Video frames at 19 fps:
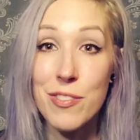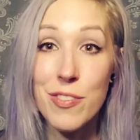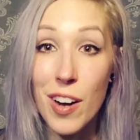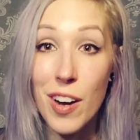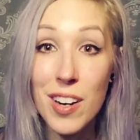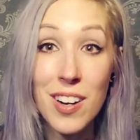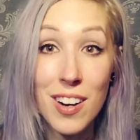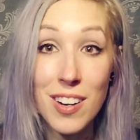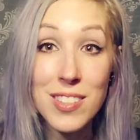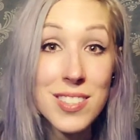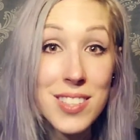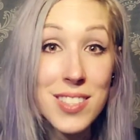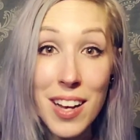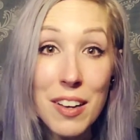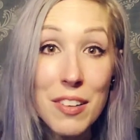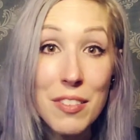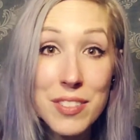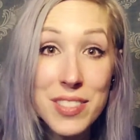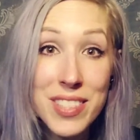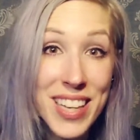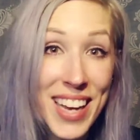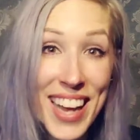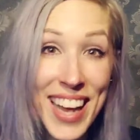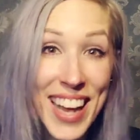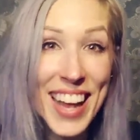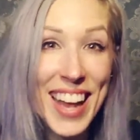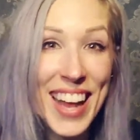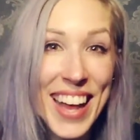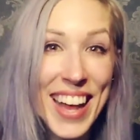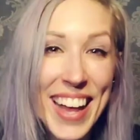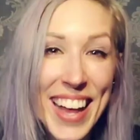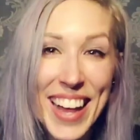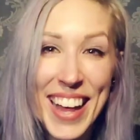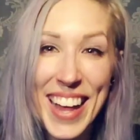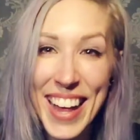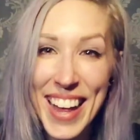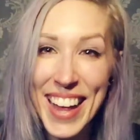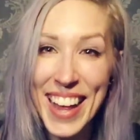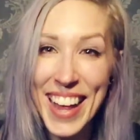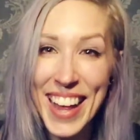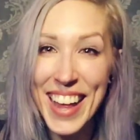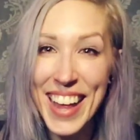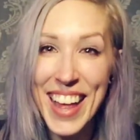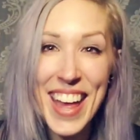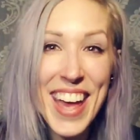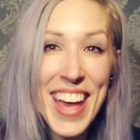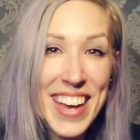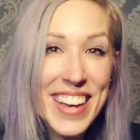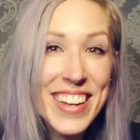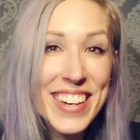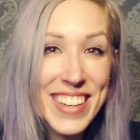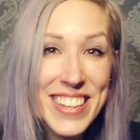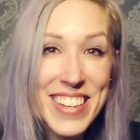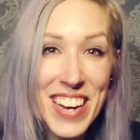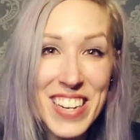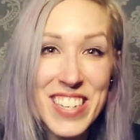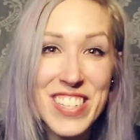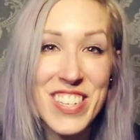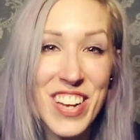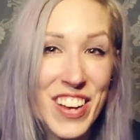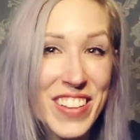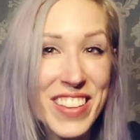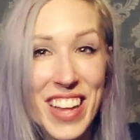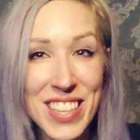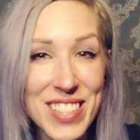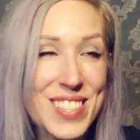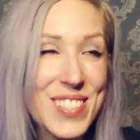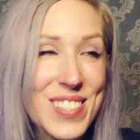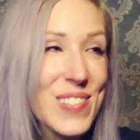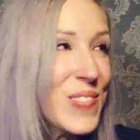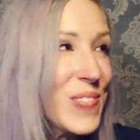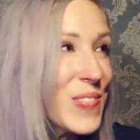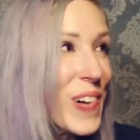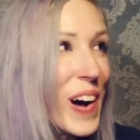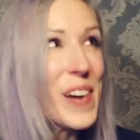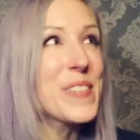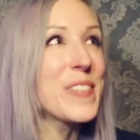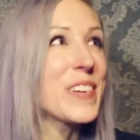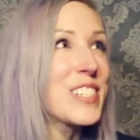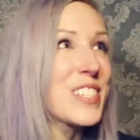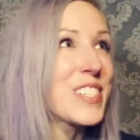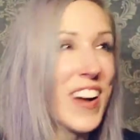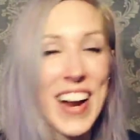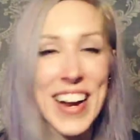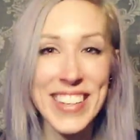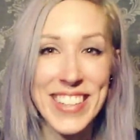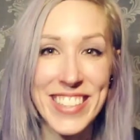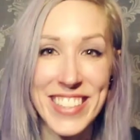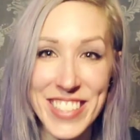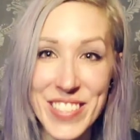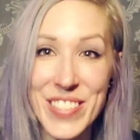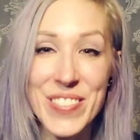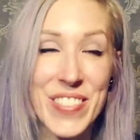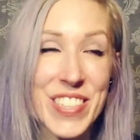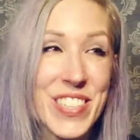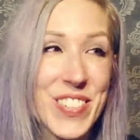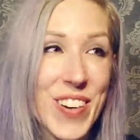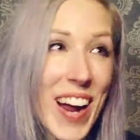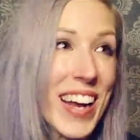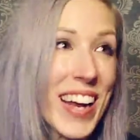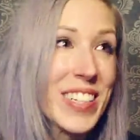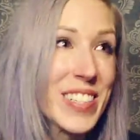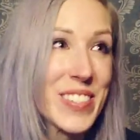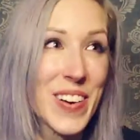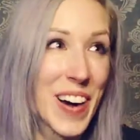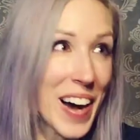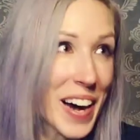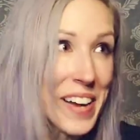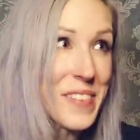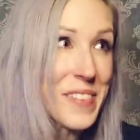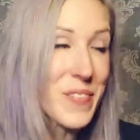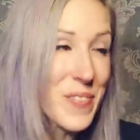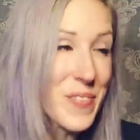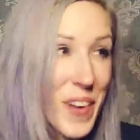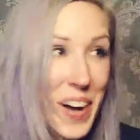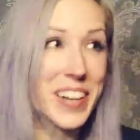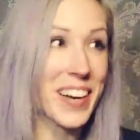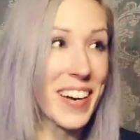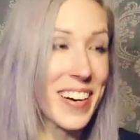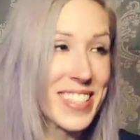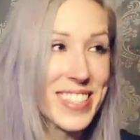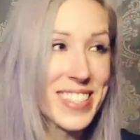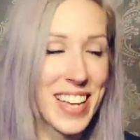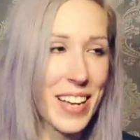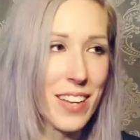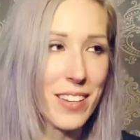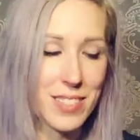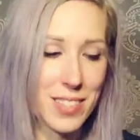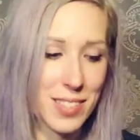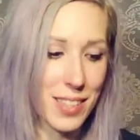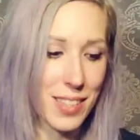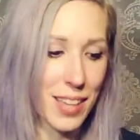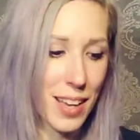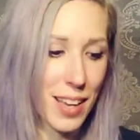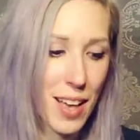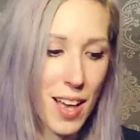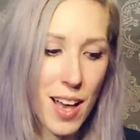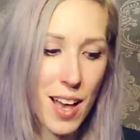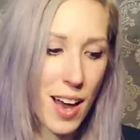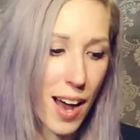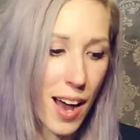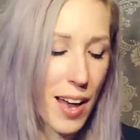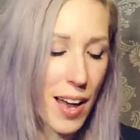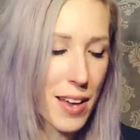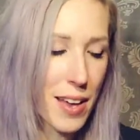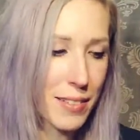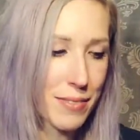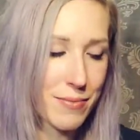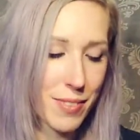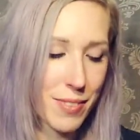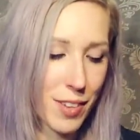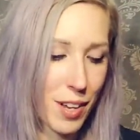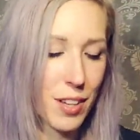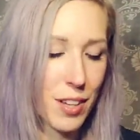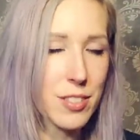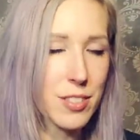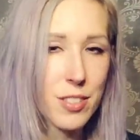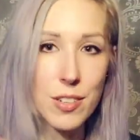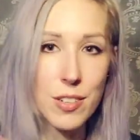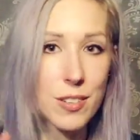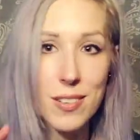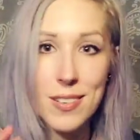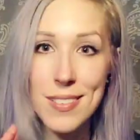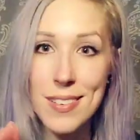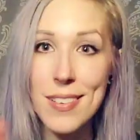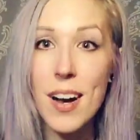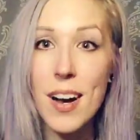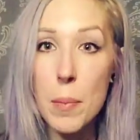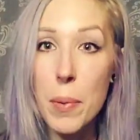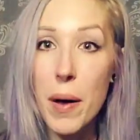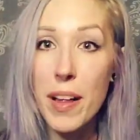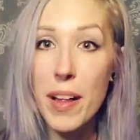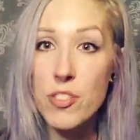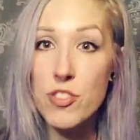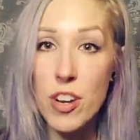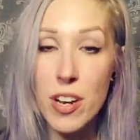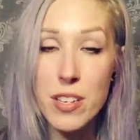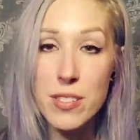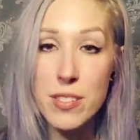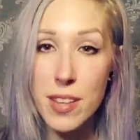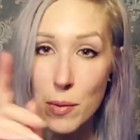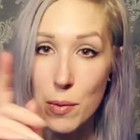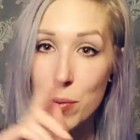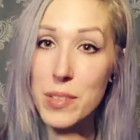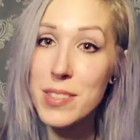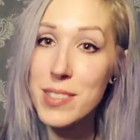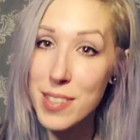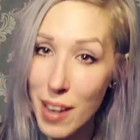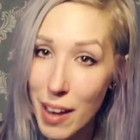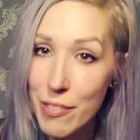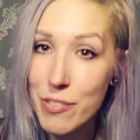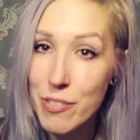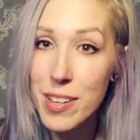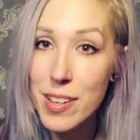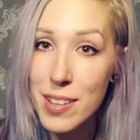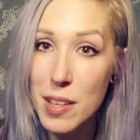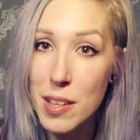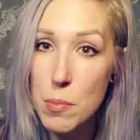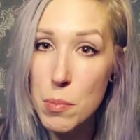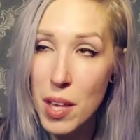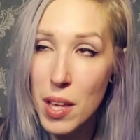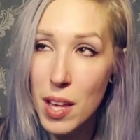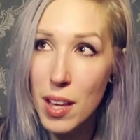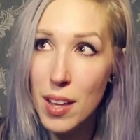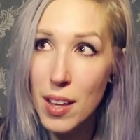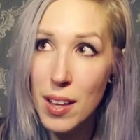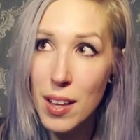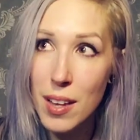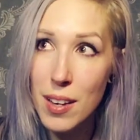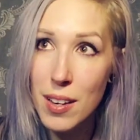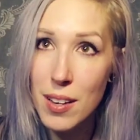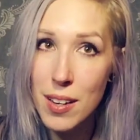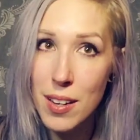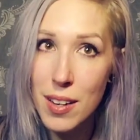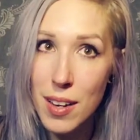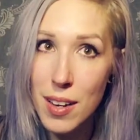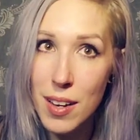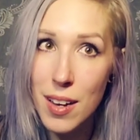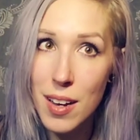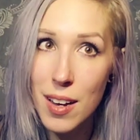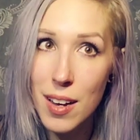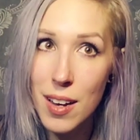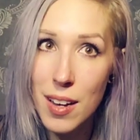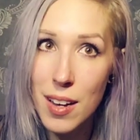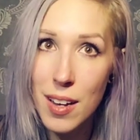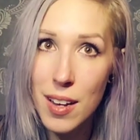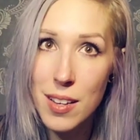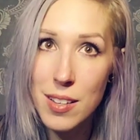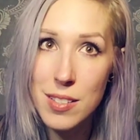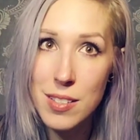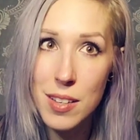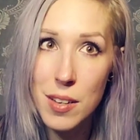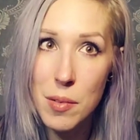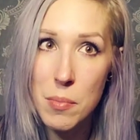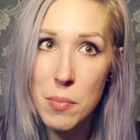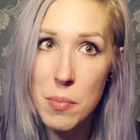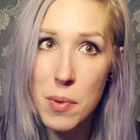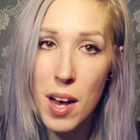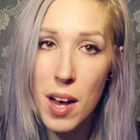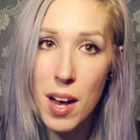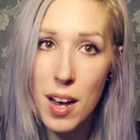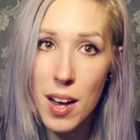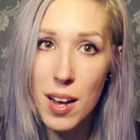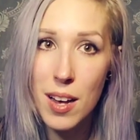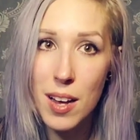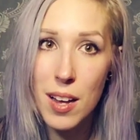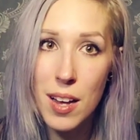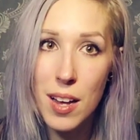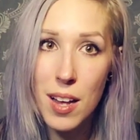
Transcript: unfuck ourselves. In a nutshell, that's what we're trying to do. We're trying to unfuck ourselves. And like, I also apologize, there will definitely be some